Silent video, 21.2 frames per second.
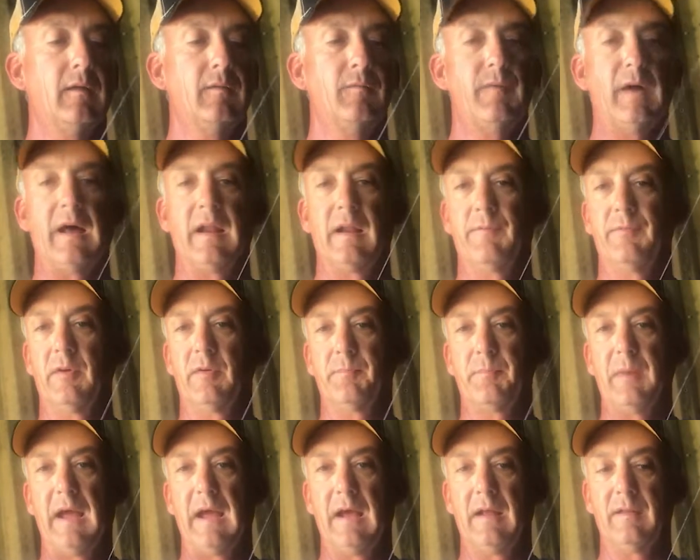Uh, it's fine
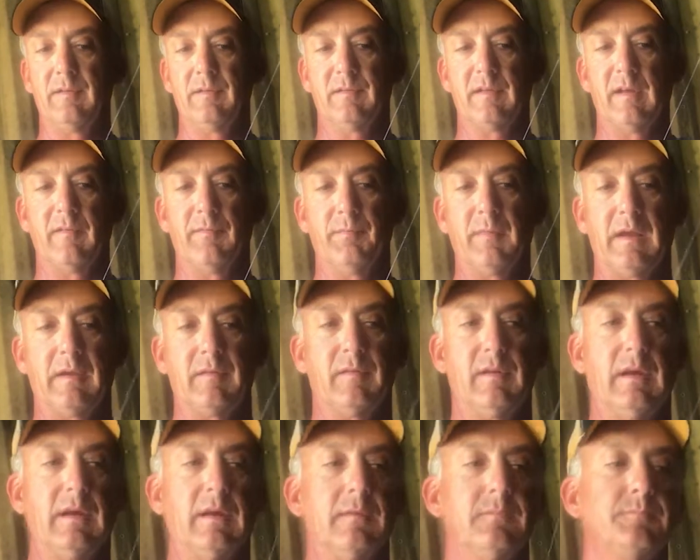if there's pads and stuff
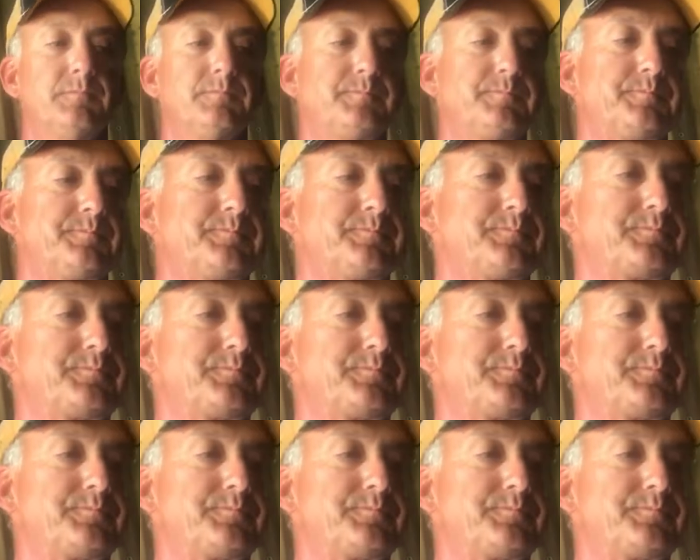mixed in.